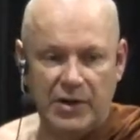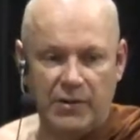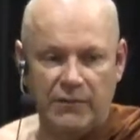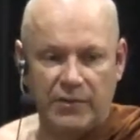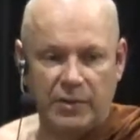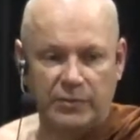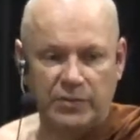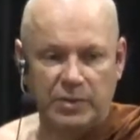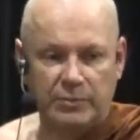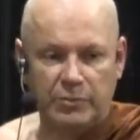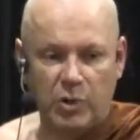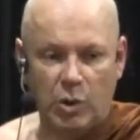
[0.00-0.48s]

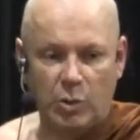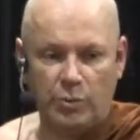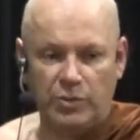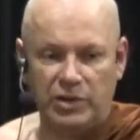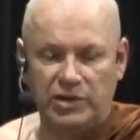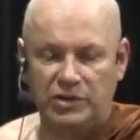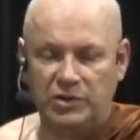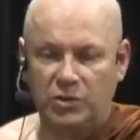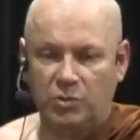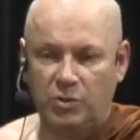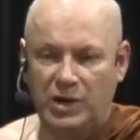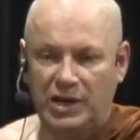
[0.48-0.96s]
From the
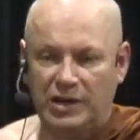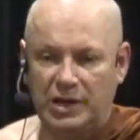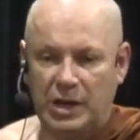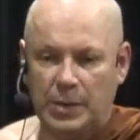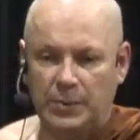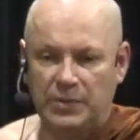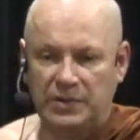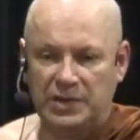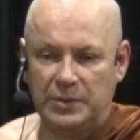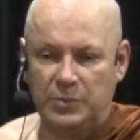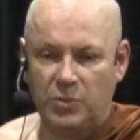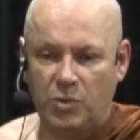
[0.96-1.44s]
moment you wake
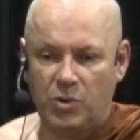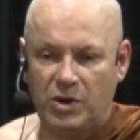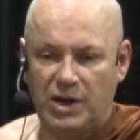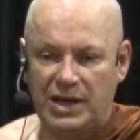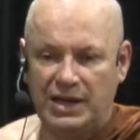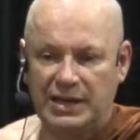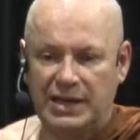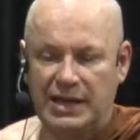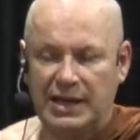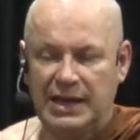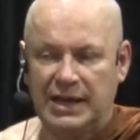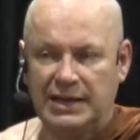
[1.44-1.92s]
up in the
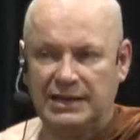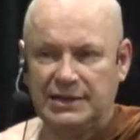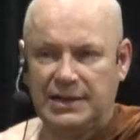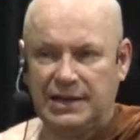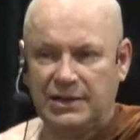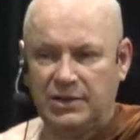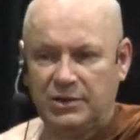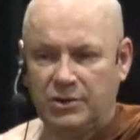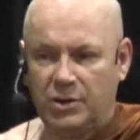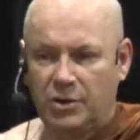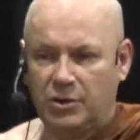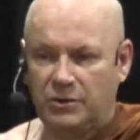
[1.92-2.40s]
morning till
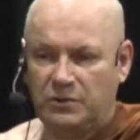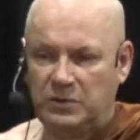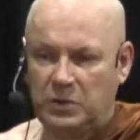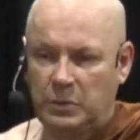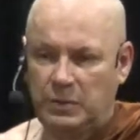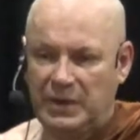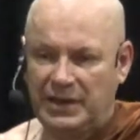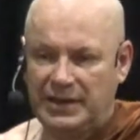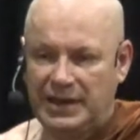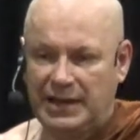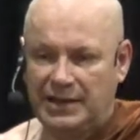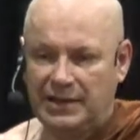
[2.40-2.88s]
you go to
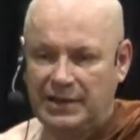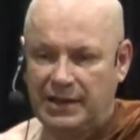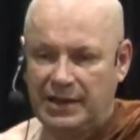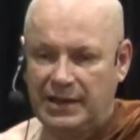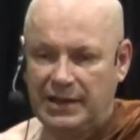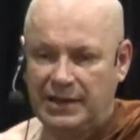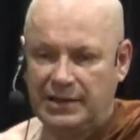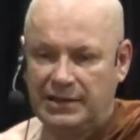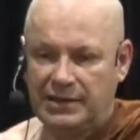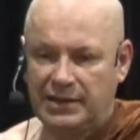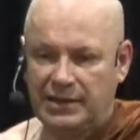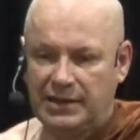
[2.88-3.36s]
bed at
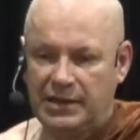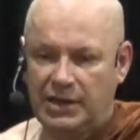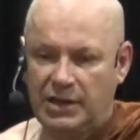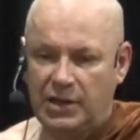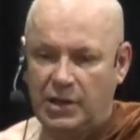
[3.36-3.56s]
night, uh,